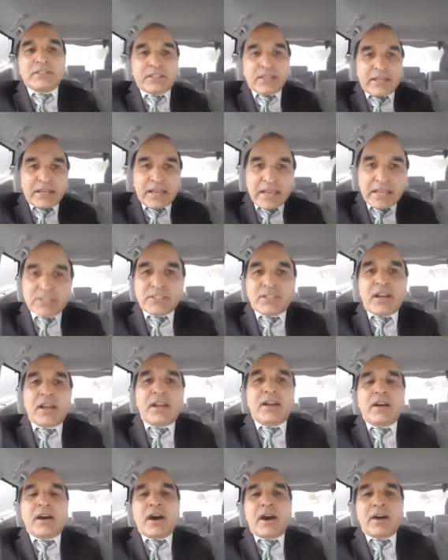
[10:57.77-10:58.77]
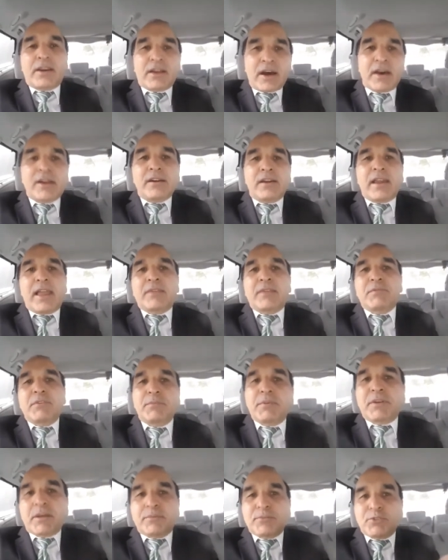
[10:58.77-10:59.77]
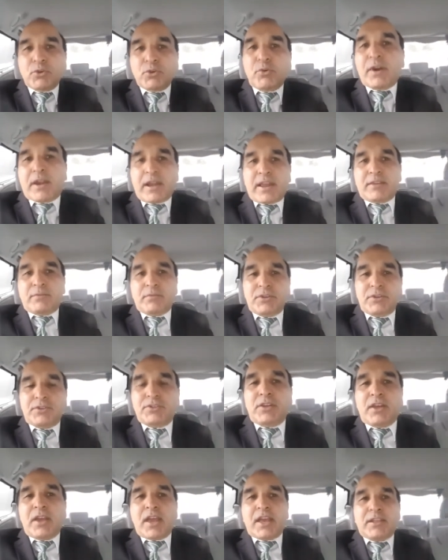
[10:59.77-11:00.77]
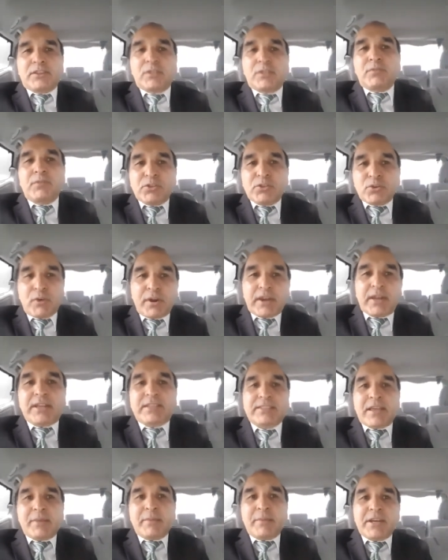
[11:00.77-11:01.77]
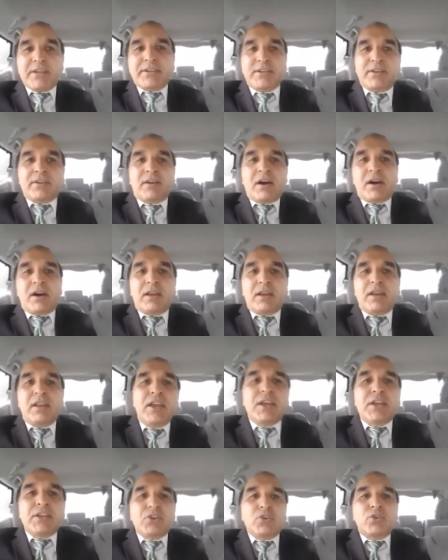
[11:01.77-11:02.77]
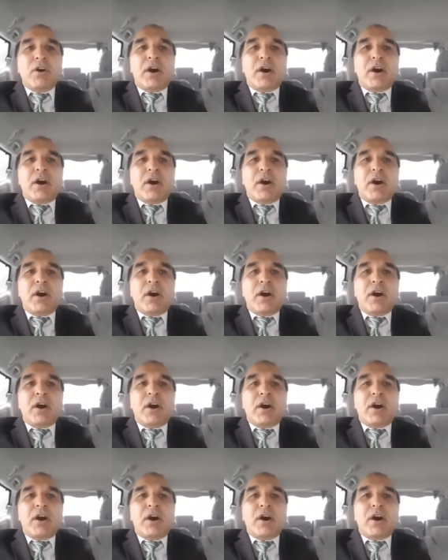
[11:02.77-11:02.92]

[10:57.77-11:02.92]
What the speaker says: his or her language becomes your language. And then when you are in examination hall, you